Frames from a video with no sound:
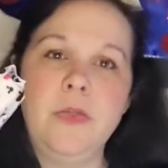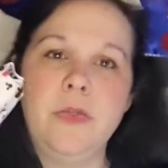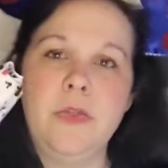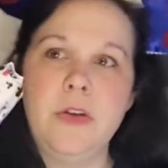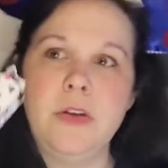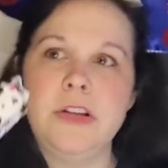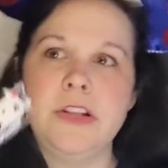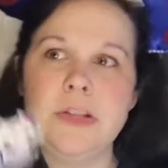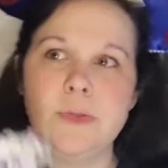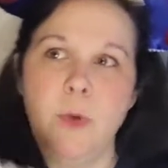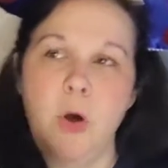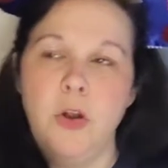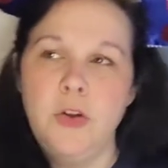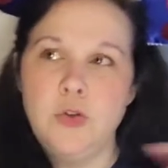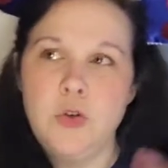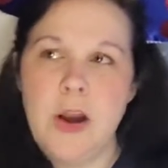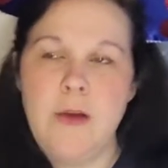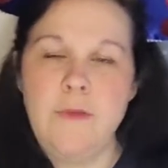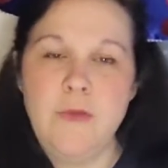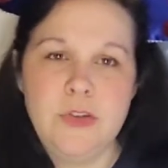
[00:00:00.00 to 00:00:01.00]
The small
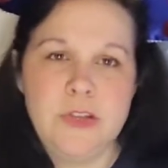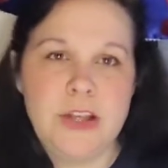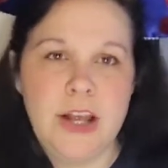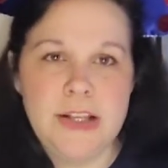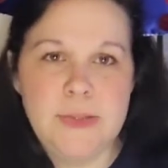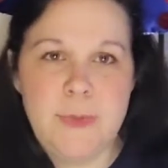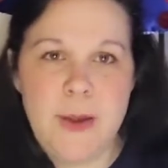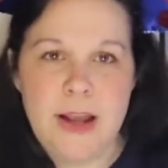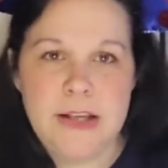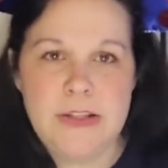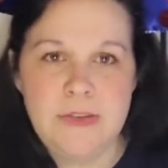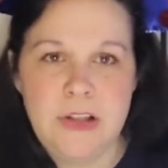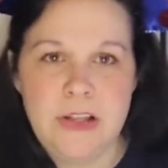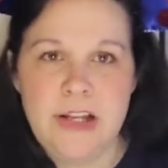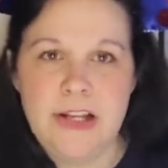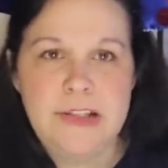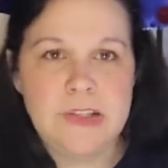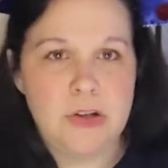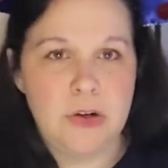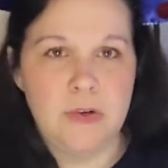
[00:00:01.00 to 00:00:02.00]
travel size packs of
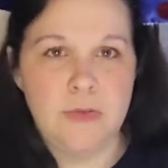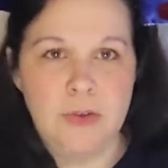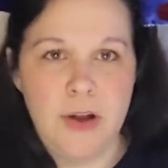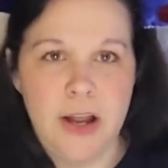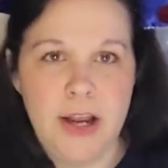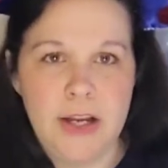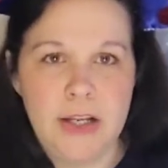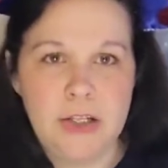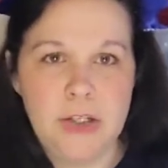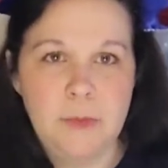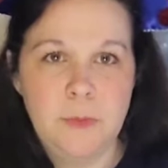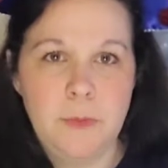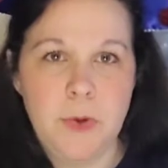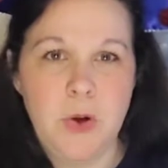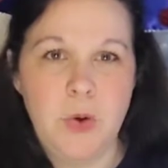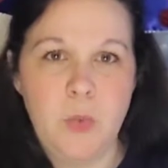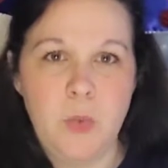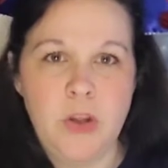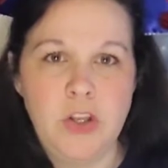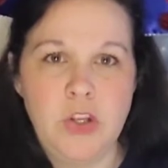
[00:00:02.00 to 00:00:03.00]
Kleenex are fine,
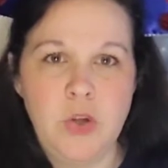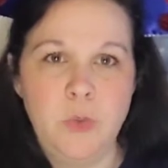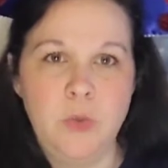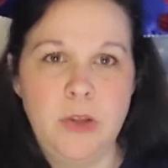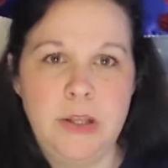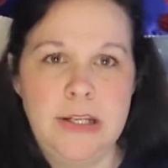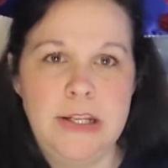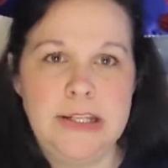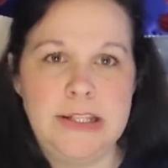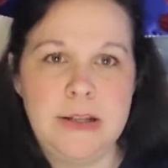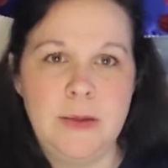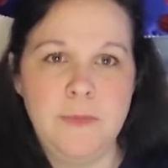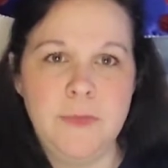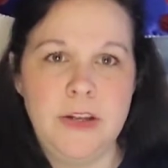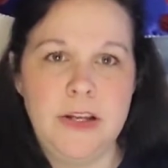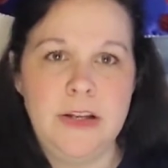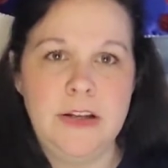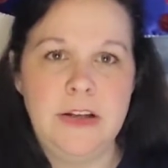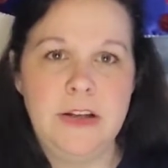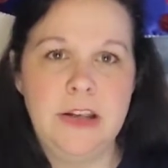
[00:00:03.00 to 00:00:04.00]
but when you really need
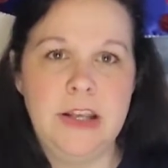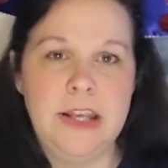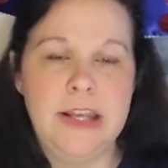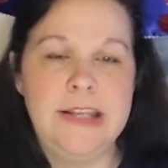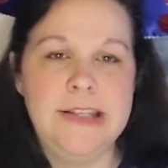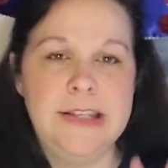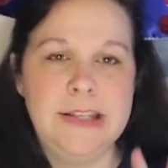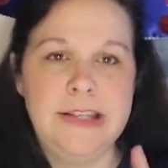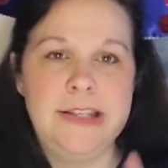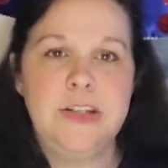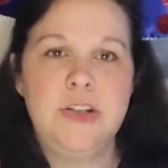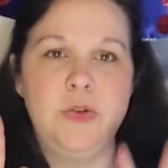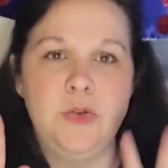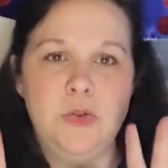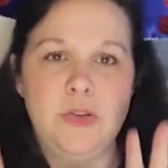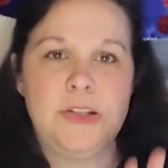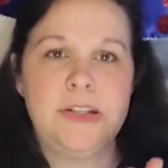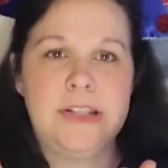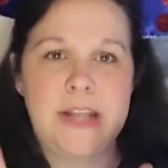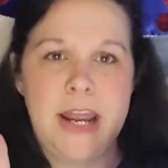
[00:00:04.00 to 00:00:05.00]
something easy to
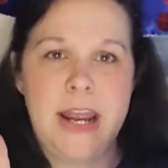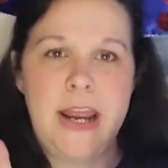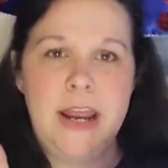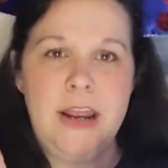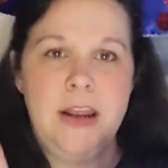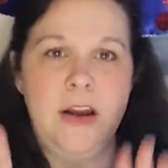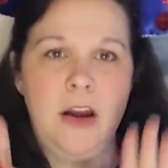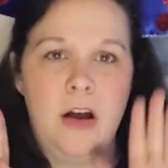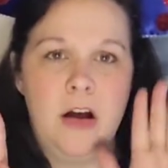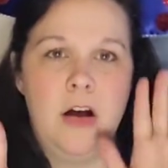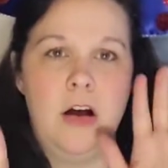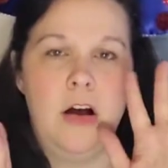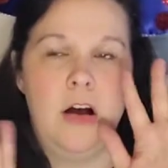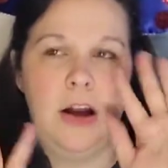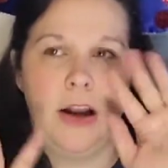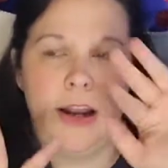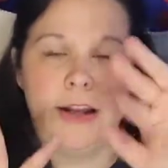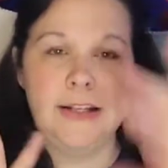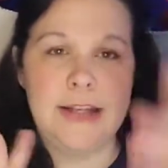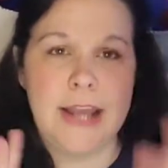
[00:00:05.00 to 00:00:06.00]
stay
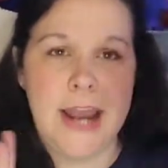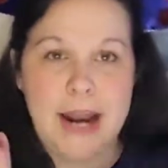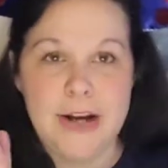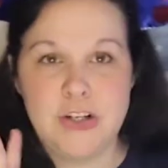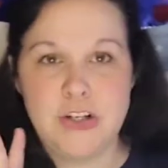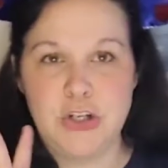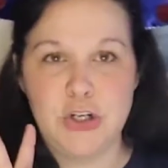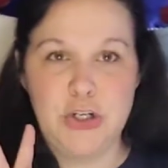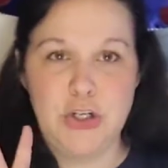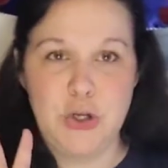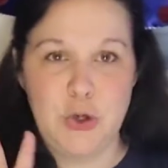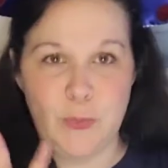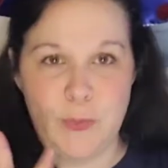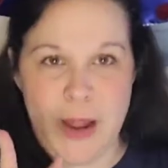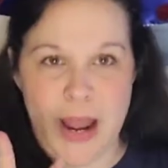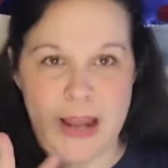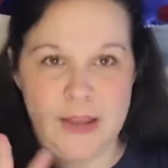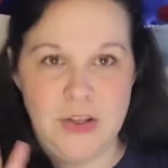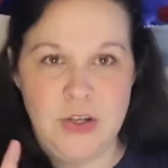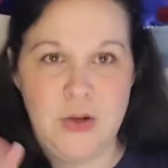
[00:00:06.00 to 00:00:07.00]
attached to your
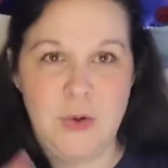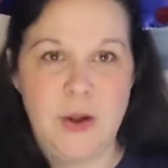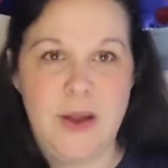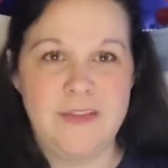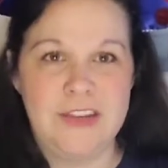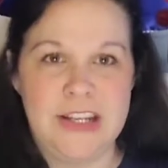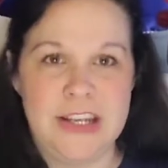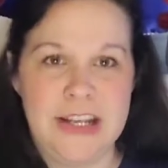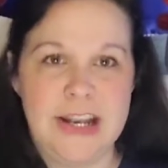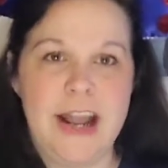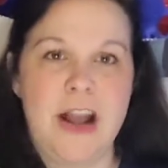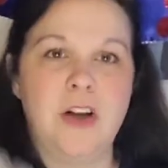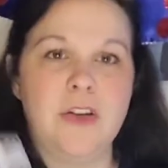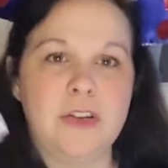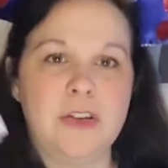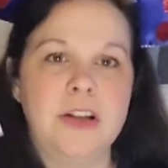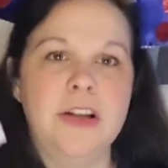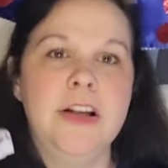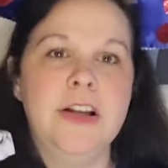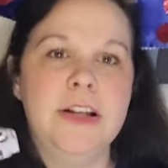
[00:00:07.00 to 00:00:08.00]
bag, you don't have to get
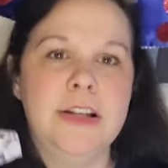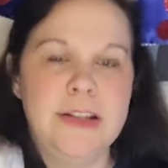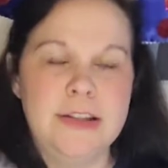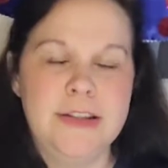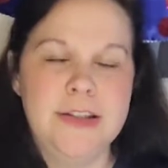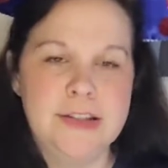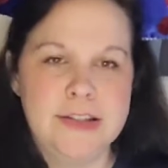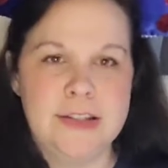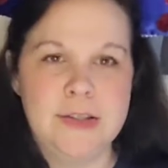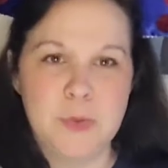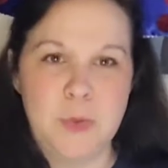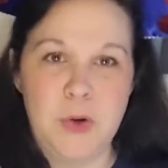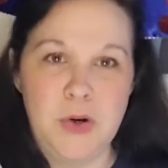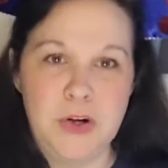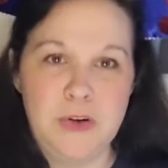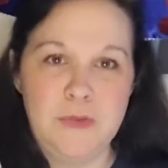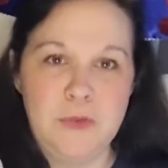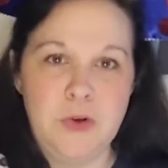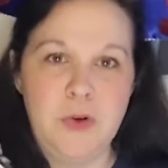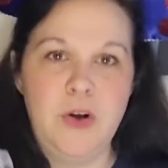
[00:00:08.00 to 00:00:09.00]
out, this is
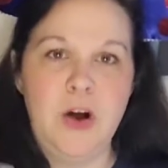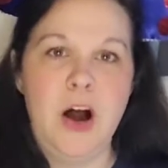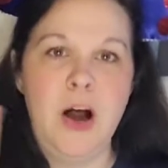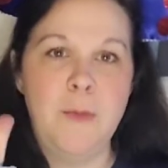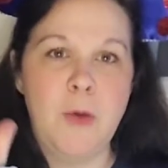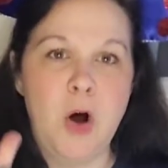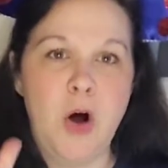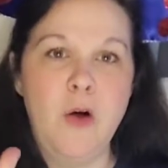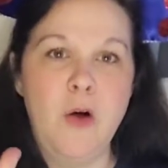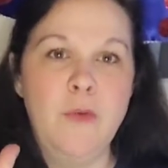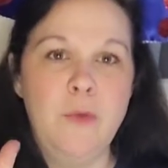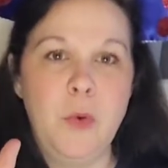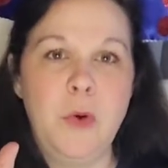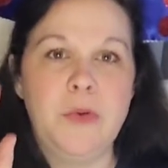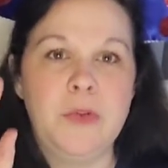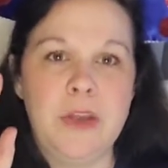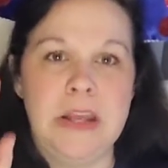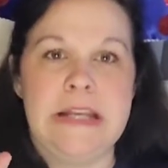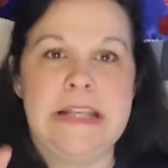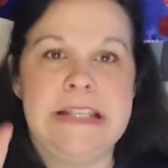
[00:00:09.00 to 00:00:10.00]
wonderful. I'm all for
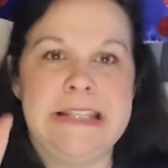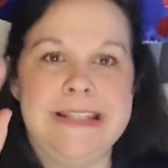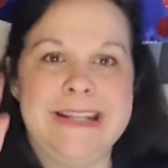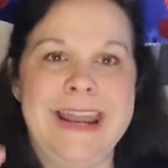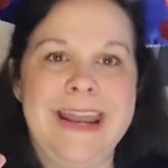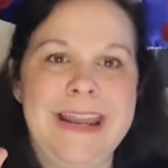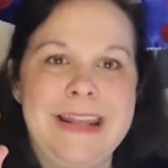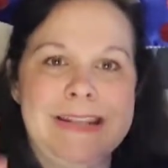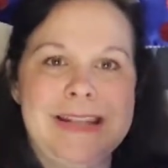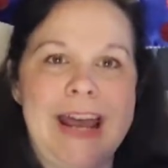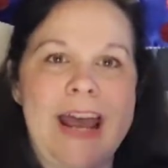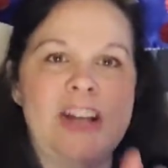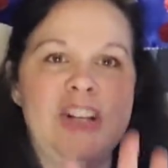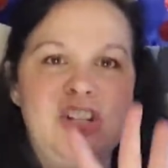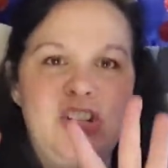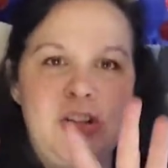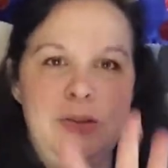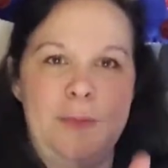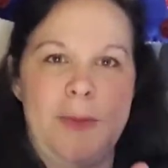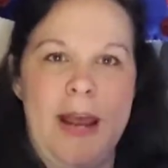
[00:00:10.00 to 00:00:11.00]
things staying
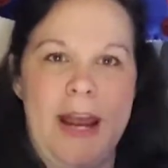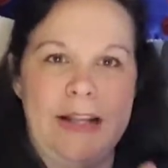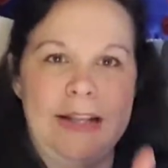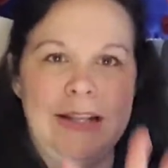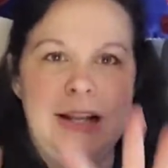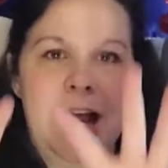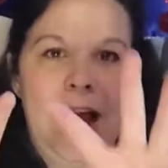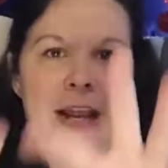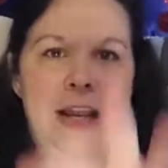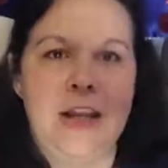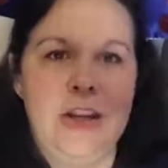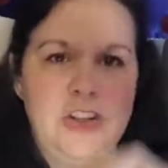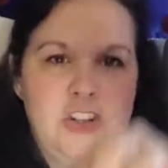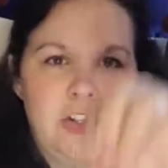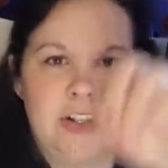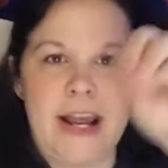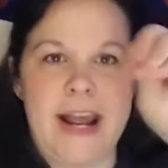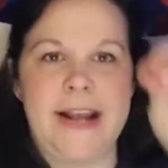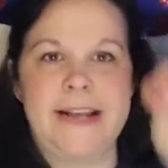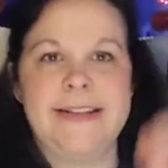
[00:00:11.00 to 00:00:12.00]
attached to the bag that I can
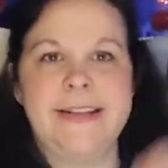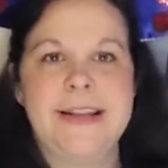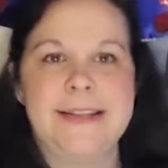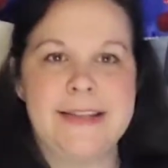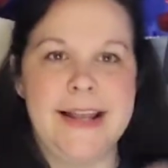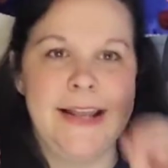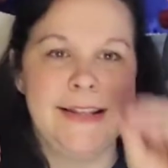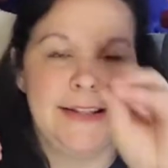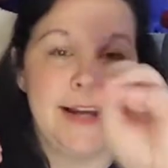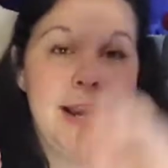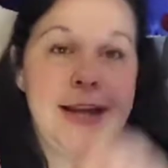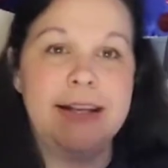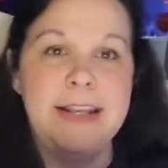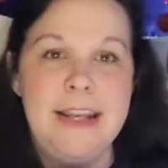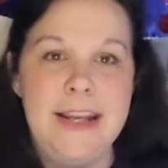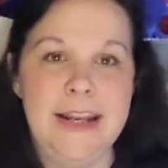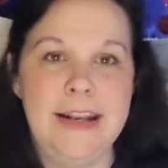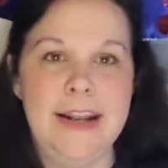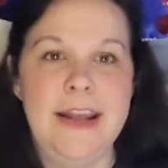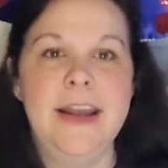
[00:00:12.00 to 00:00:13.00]
just access as I
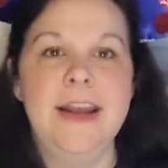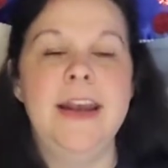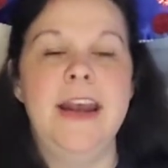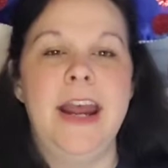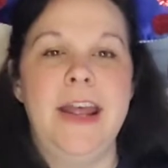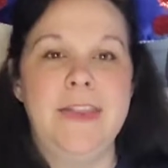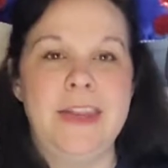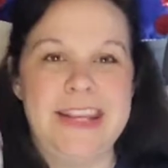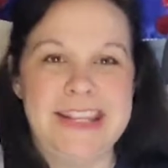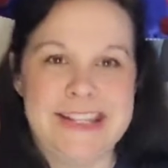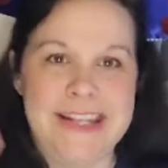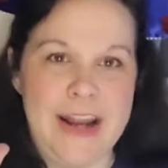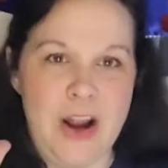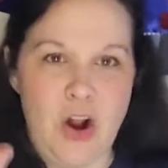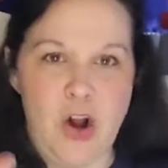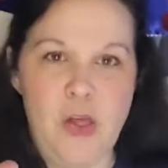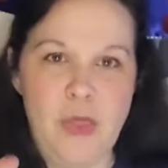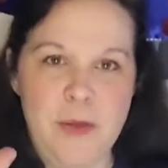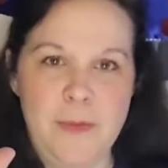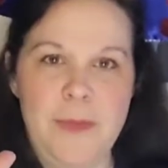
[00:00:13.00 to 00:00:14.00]
need, and they stay
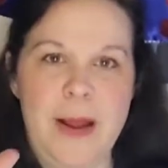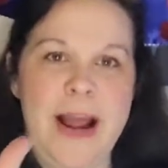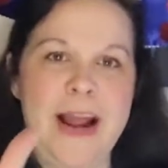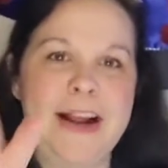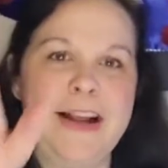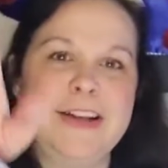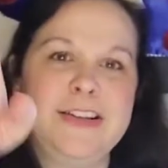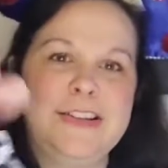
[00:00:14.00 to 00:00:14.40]
on the bag.